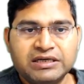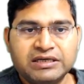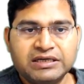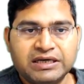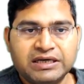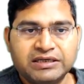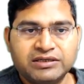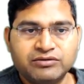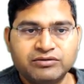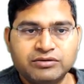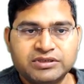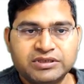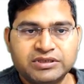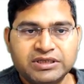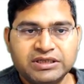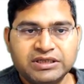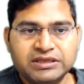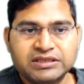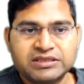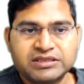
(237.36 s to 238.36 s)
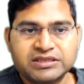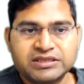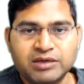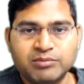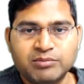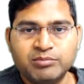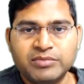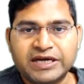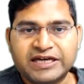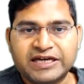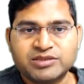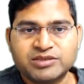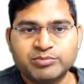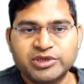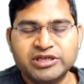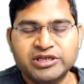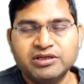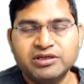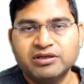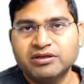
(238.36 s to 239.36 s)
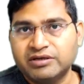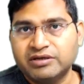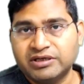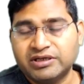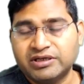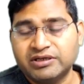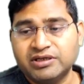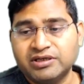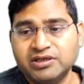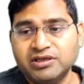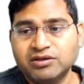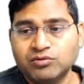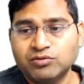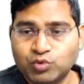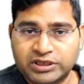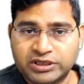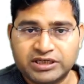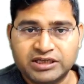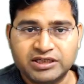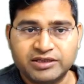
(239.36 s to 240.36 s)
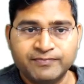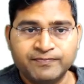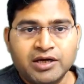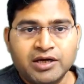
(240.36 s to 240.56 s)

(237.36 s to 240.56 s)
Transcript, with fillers: it and you'll see the sum has been returned quickly